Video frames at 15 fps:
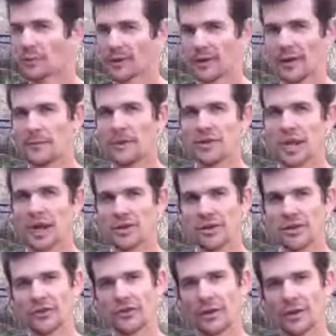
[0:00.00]
Give me
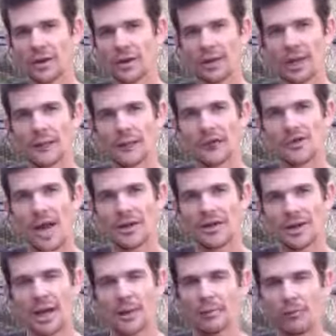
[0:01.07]
injections, levels jacked
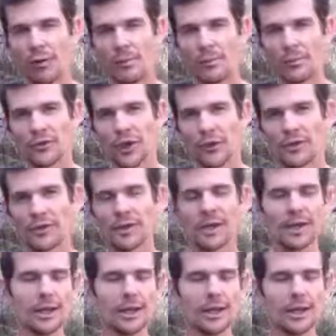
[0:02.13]
up, problem solved.